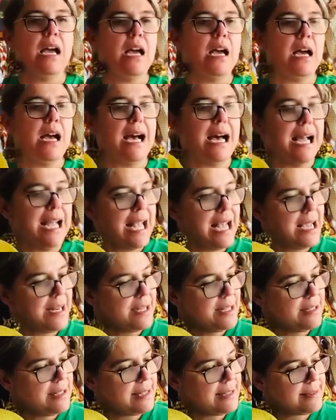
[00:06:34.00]
I
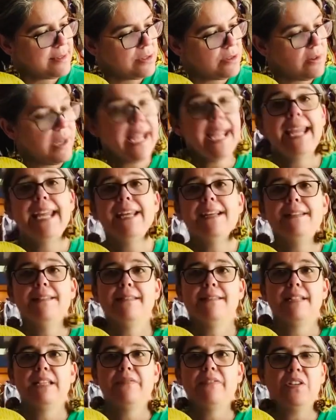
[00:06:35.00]
added these little hands
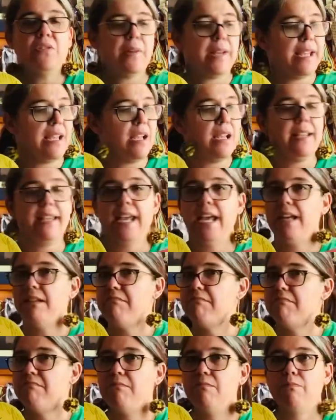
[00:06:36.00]
even, okay? Again,
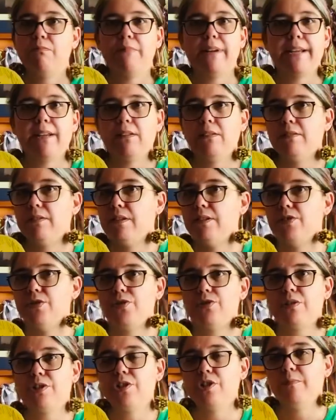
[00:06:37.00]
regular
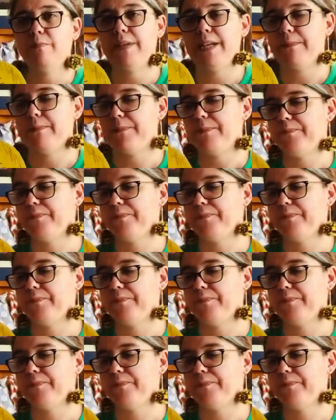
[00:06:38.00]
construction paper.